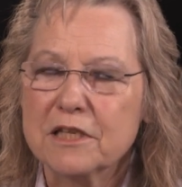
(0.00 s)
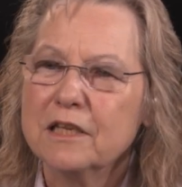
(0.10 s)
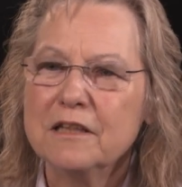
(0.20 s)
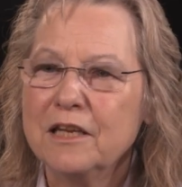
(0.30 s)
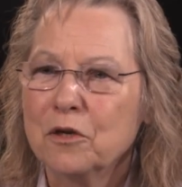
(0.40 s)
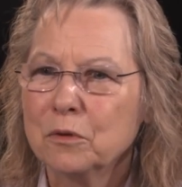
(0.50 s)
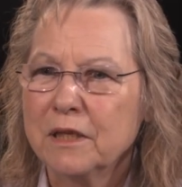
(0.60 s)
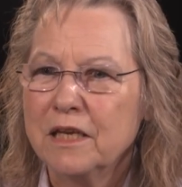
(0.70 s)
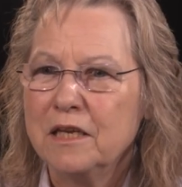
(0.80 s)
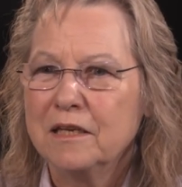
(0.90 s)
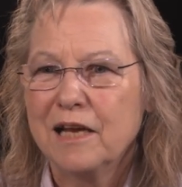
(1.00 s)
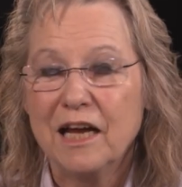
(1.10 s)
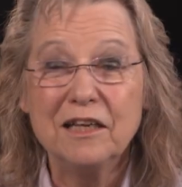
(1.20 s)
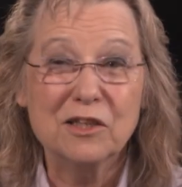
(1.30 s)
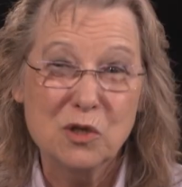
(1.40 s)
isn't the only
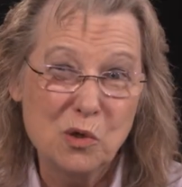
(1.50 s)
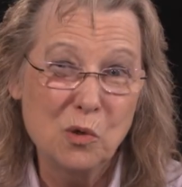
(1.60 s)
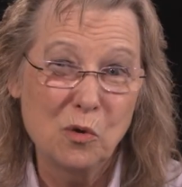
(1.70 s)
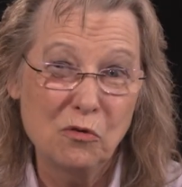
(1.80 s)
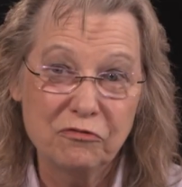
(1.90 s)
kind of cool,